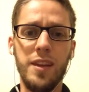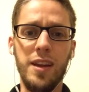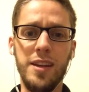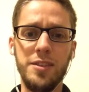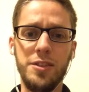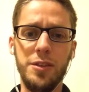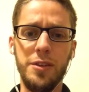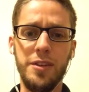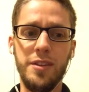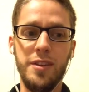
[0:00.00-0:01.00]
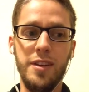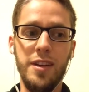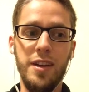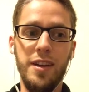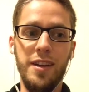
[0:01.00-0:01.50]
as a student.
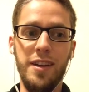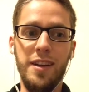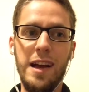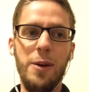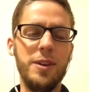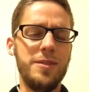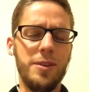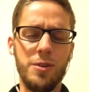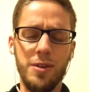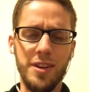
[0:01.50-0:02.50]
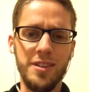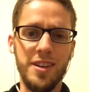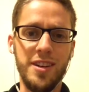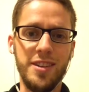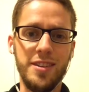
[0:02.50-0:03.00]
I always felt
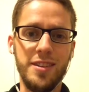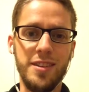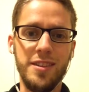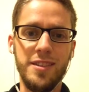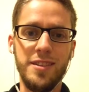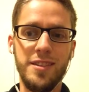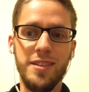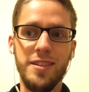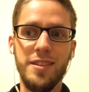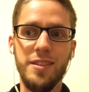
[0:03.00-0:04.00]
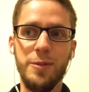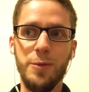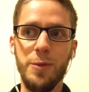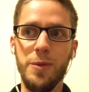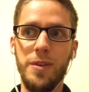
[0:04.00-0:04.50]
criticized
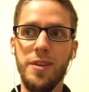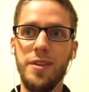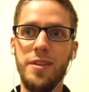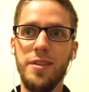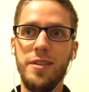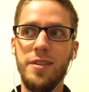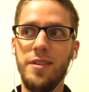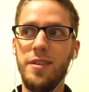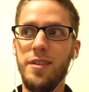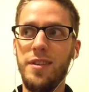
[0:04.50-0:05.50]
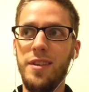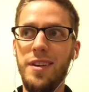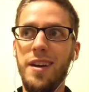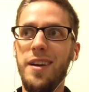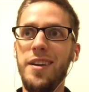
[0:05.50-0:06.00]
for
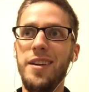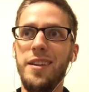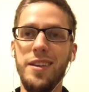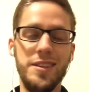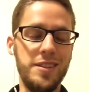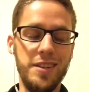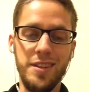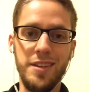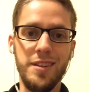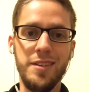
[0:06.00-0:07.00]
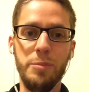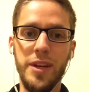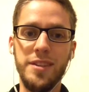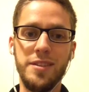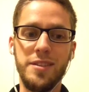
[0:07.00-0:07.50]
not listening,
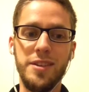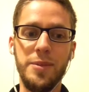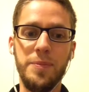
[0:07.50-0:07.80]
basically.